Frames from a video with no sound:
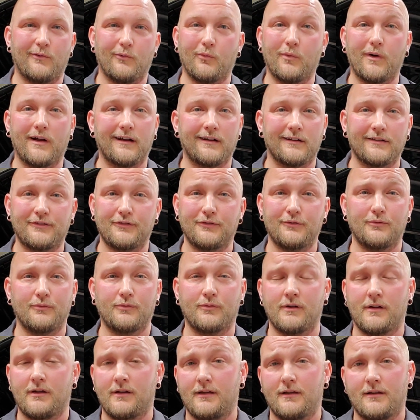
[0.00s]
where
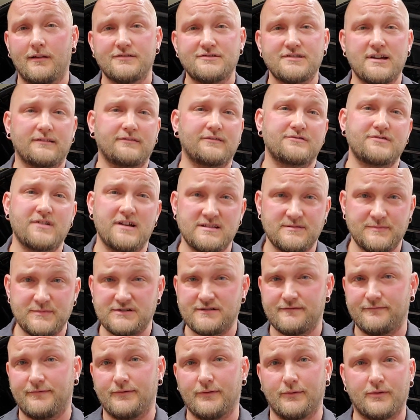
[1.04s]
to check their
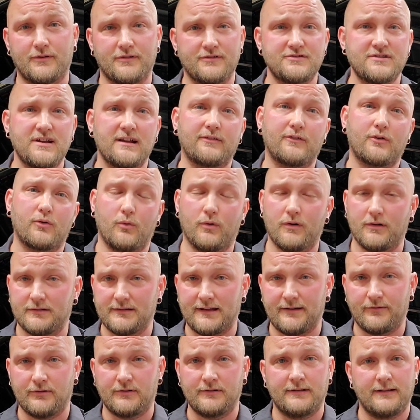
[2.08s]
transmission fluid or check their oil
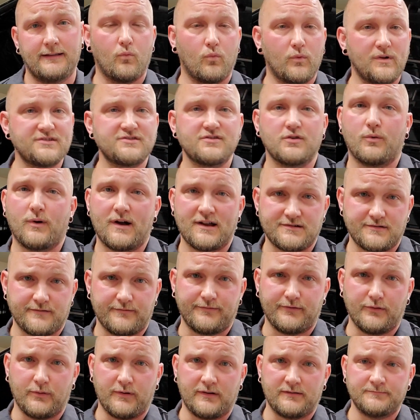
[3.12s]
level, windshield washer
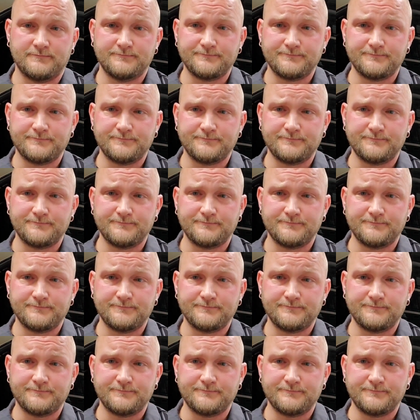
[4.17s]
fluid,